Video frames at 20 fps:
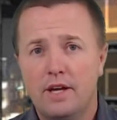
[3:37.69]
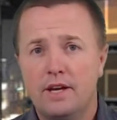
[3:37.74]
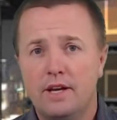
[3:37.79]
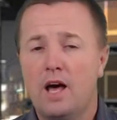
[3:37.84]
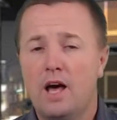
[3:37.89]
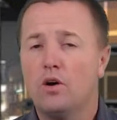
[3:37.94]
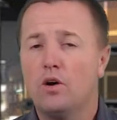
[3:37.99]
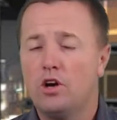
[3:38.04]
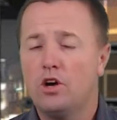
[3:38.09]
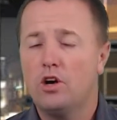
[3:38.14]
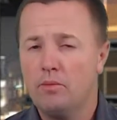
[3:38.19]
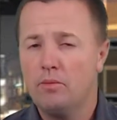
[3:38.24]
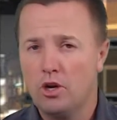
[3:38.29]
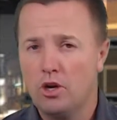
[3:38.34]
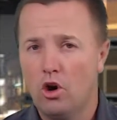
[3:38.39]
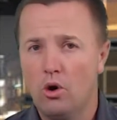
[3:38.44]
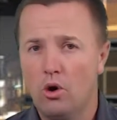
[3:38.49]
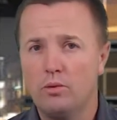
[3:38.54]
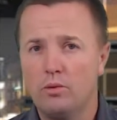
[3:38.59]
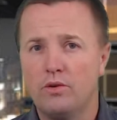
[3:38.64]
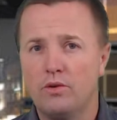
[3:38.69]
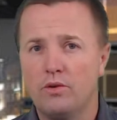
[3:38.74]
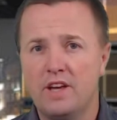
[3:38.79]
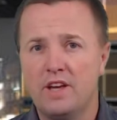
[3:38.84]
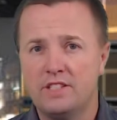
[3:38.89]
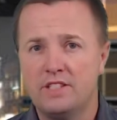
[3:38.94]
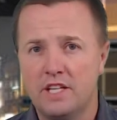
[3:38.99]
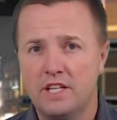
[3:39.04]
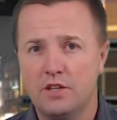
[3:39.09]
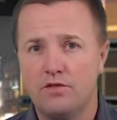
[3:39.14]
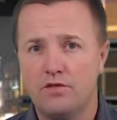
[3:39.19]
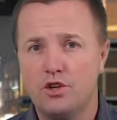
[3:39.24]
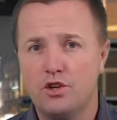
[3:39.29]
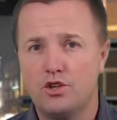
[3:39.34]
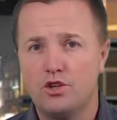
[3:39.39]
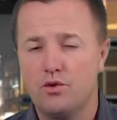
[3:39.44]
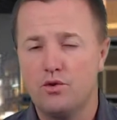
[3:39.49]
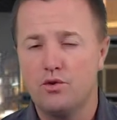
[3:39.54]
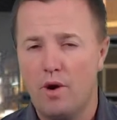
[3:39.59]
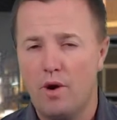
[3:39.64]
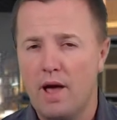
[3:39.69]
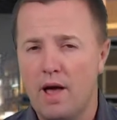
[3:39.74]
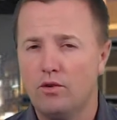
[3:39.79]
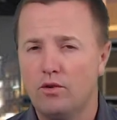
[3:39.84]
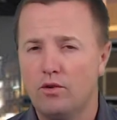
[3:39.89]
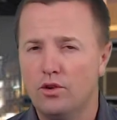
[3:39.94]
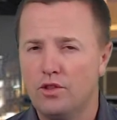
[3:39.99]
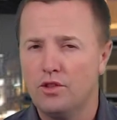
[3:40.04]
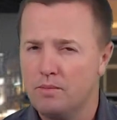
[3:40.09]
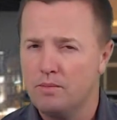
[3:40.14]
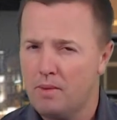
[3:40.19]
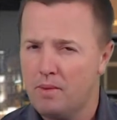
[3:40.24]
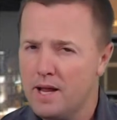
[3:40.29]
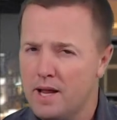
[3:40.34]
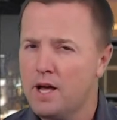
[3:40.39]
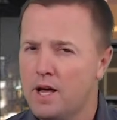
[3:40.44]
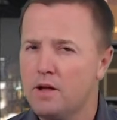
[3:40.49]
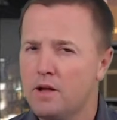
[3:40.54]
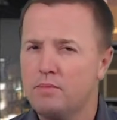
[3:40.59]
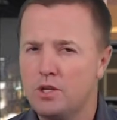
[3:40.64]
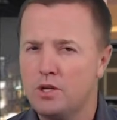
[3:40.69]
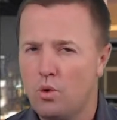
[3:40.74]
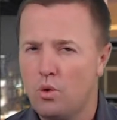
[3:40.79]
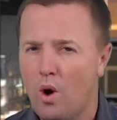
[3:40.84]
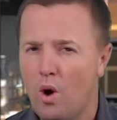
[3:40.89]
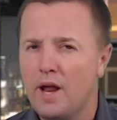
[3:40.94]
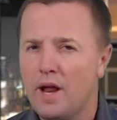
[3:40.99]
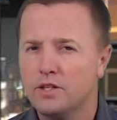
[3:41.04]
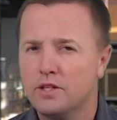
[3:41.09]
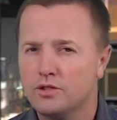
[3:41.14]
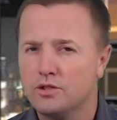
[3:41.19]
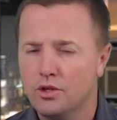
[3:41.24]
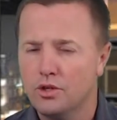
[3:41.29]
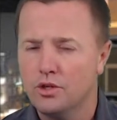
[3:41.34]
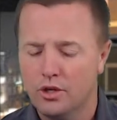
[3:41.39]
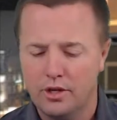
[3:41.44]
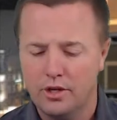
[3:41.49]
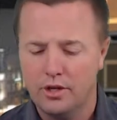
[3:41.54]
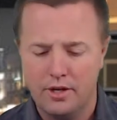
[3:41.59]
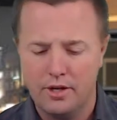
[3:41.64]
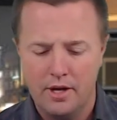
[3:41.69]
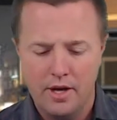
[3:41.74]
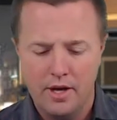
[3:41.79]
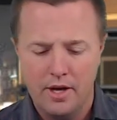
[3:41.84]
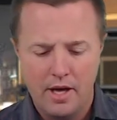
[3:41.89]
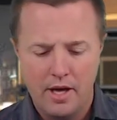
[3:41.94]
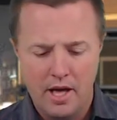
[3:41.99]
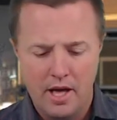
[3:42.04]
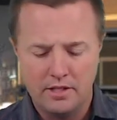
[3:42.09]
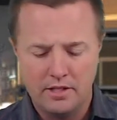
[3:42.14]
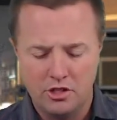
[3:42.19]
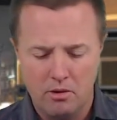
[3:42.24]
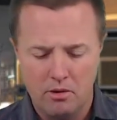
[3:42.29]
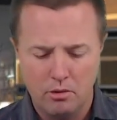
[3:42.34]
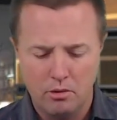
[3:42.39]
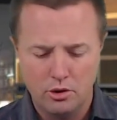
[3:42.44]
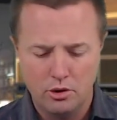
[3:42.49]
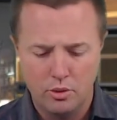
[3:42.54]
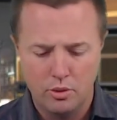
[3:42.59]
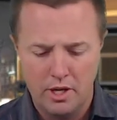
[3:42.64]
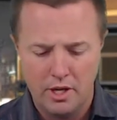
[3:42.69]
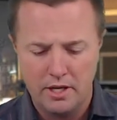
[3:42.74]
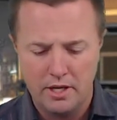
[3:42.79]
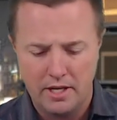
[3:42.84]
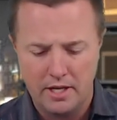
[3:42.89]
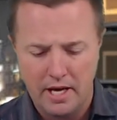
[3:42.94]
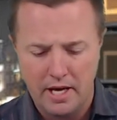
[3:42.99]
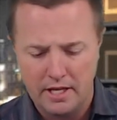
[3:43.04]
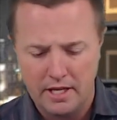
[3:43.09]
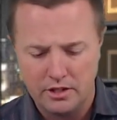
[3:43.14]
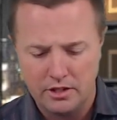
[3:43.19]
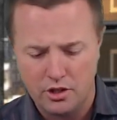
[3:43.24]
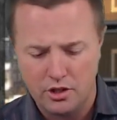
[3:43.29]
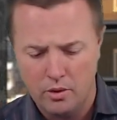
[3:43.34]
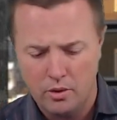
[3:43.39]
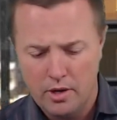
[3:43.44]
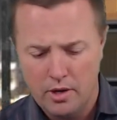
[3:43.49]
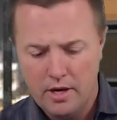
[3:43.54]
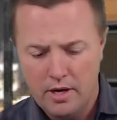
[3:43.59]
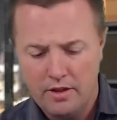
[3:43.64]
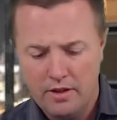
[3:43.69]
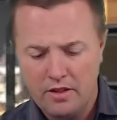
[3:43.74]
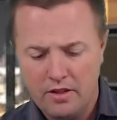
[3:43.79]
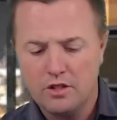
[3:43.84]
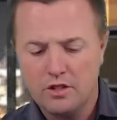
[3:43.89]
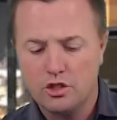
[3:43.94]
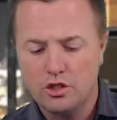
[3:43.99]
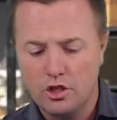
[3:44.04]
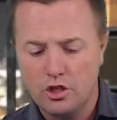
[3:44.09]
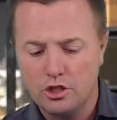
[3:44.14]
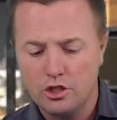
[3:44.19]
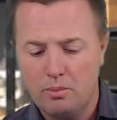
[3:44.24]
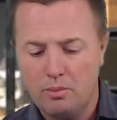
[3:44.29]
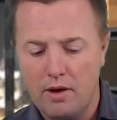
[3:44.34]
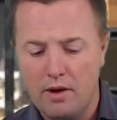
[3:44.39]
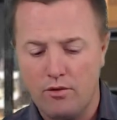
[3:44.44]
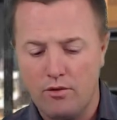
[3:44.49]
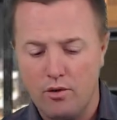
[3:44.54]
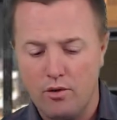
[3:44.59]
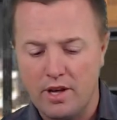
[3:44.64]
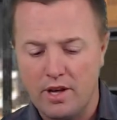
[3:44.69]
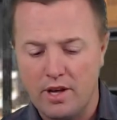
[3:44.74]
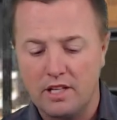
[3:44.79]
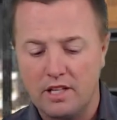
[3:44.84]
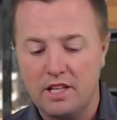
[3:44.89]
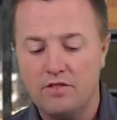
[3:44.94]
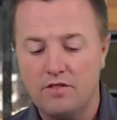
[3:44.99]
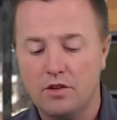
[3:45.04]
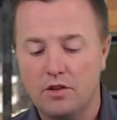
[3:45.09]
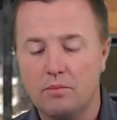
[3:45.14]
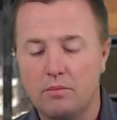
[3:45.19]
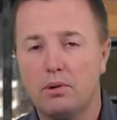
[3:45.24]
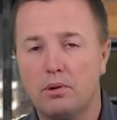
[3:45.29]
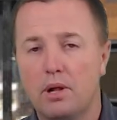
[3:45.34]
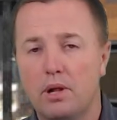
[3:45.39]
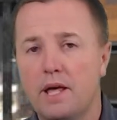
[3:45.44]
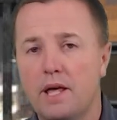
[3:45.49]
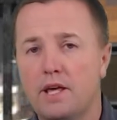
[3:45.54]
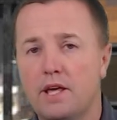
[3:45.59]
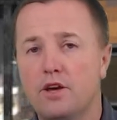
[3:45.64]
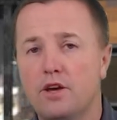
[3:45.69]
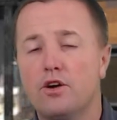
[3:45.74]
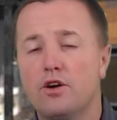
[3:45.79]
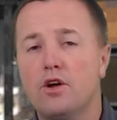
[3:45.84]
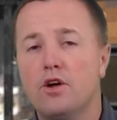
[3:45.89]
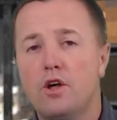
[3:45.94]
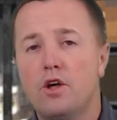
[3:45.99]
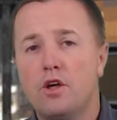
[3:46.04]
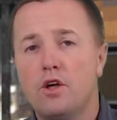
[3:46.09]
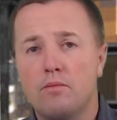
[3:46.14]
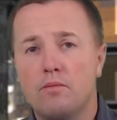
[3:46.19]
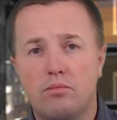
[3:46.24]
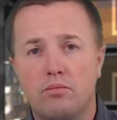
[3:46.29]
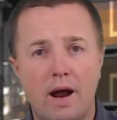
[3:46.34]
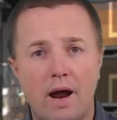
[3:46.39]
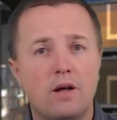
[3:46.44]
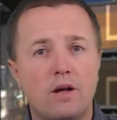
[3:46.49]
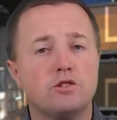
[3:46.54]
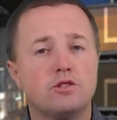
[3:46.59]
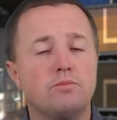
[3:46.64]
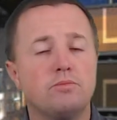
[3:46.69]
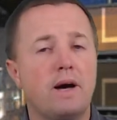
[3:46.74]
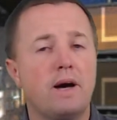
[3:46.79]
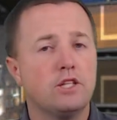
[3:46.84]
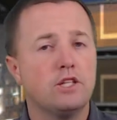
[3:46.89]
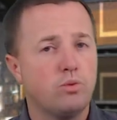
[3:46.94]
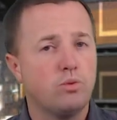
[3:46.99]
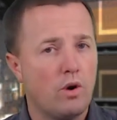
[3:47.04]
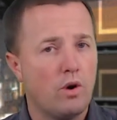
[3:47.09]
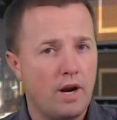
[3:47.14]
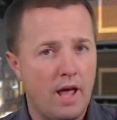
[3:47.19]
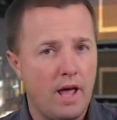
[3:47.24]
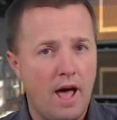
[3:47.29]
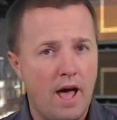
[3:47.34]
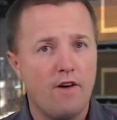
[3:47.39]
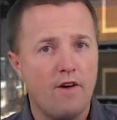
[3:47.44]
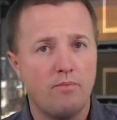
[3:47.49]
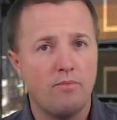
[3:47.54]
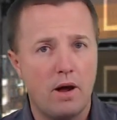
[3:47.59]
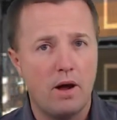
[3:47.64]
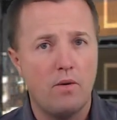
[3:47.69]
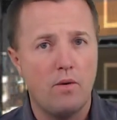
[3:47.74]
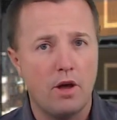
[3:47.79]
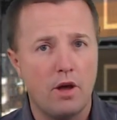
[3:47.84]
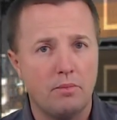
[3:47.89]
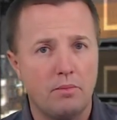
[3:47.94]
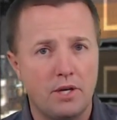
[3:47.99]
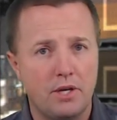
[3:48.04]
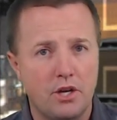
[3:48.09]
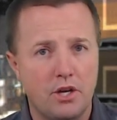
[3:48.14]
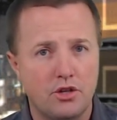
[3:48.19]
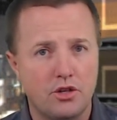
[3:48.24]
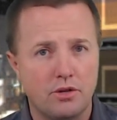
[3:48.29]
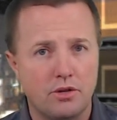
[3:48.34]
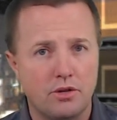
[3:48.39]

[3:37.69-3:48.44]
Now coming home to face a division rival that might not be quite as good as the numbers would indicate. So I think this is a good spot for a Cleveland play here. Browns -1.5, my recommendation.